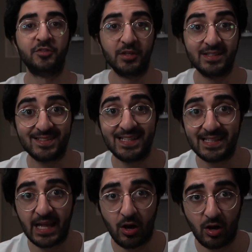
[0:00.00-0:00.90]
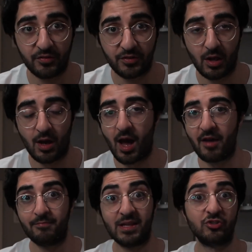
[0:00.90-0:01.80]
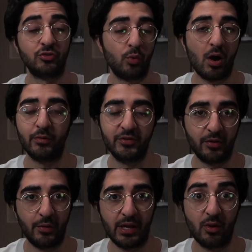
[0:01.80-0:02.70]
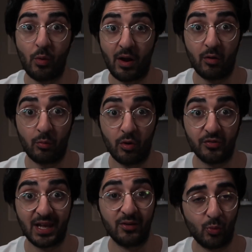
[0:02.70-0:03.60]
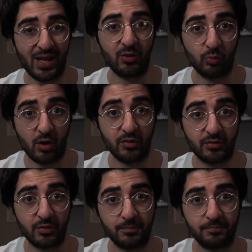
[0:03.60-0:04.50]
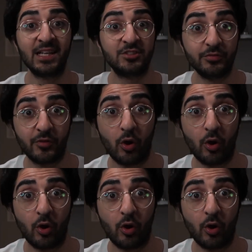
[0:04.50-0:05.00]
So you can see in that answer, I've mentioned what I was doing, where it was, and when it was. Next, you've